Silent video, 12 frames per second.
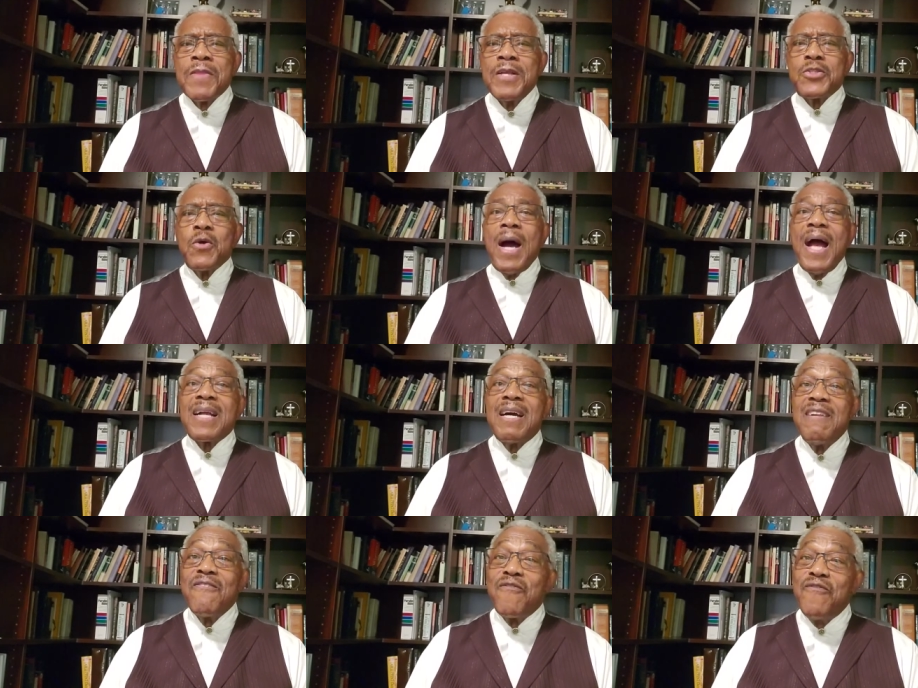So I
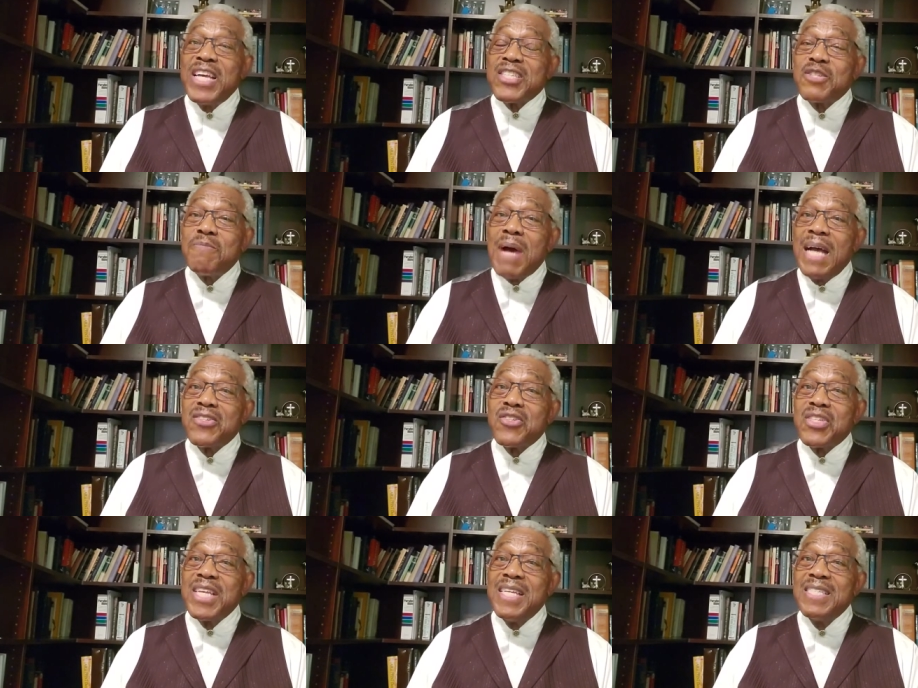confess my
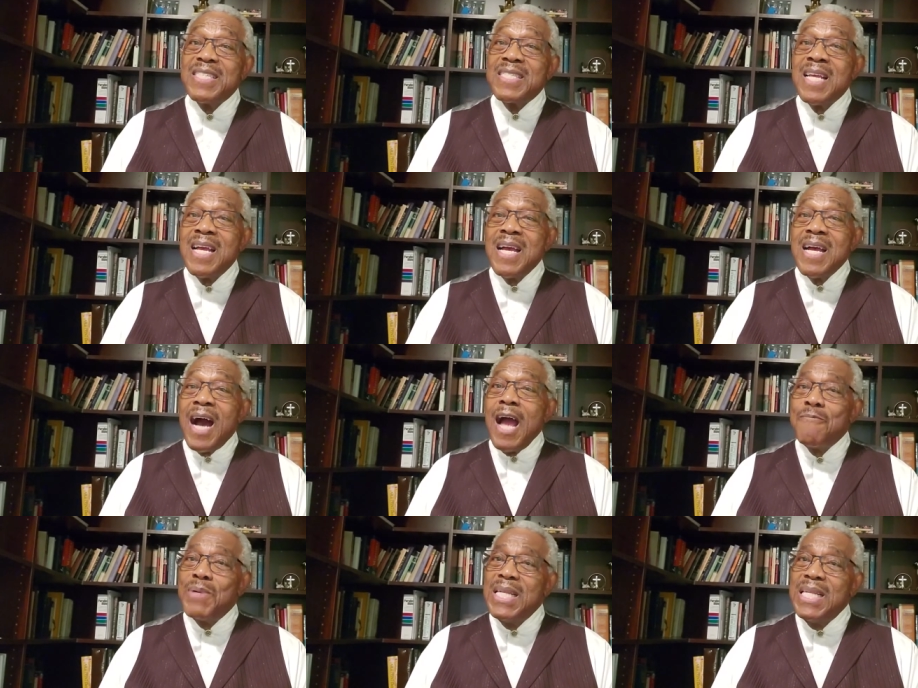sins. I
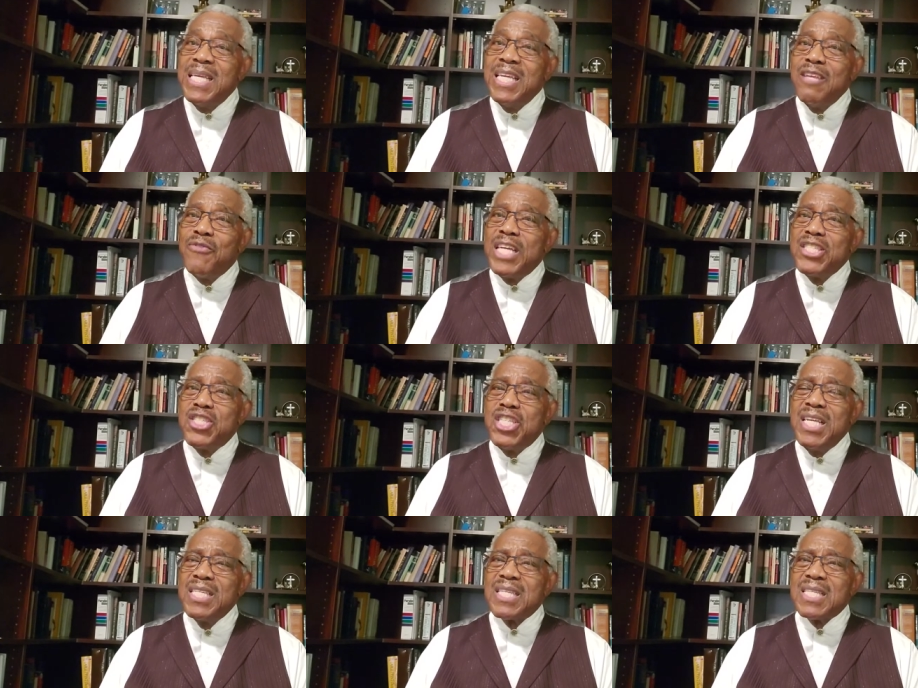believe that
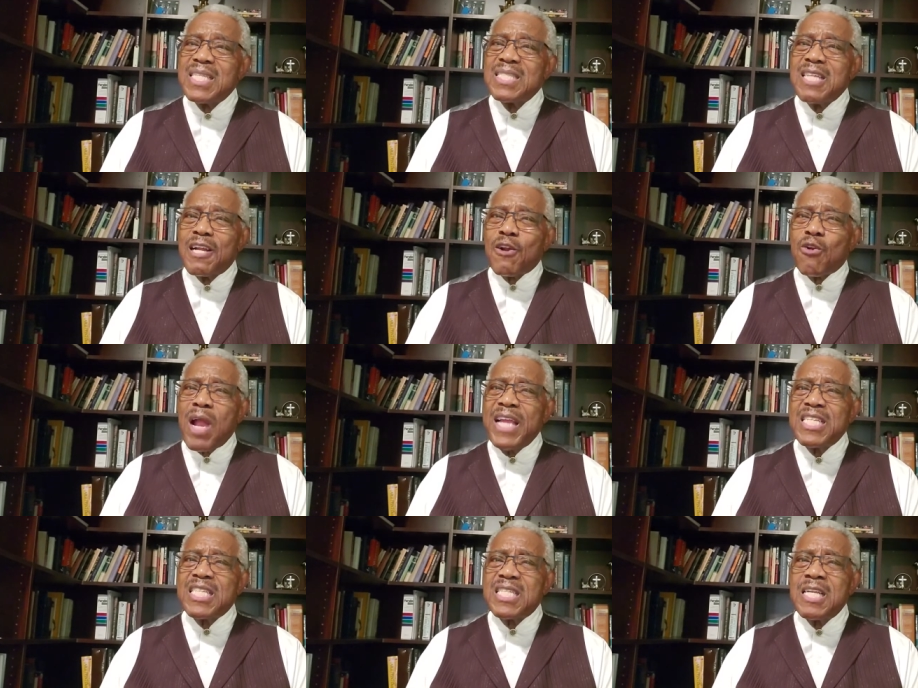Jesus is the
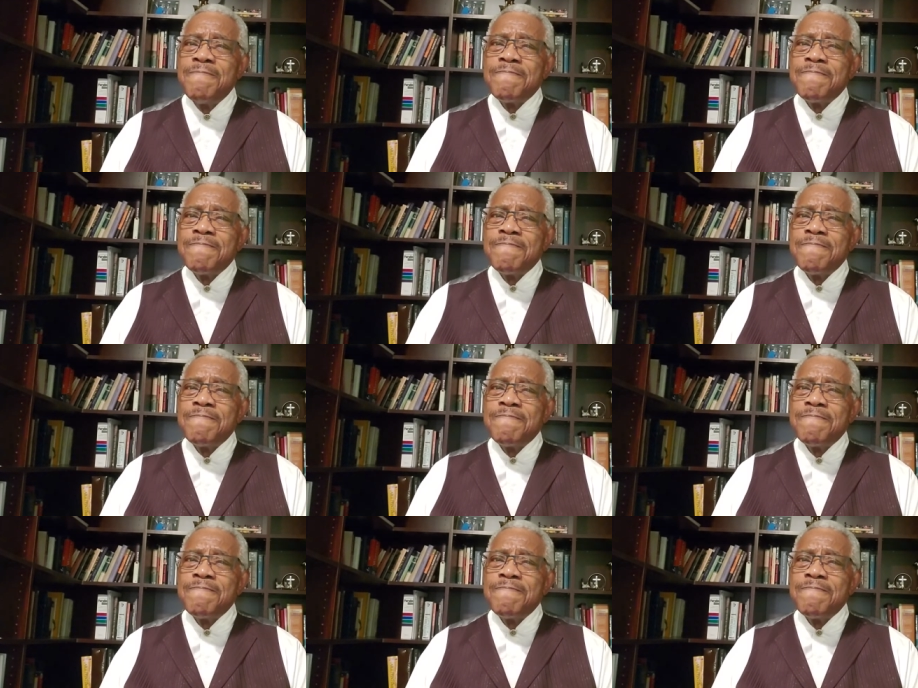Christ,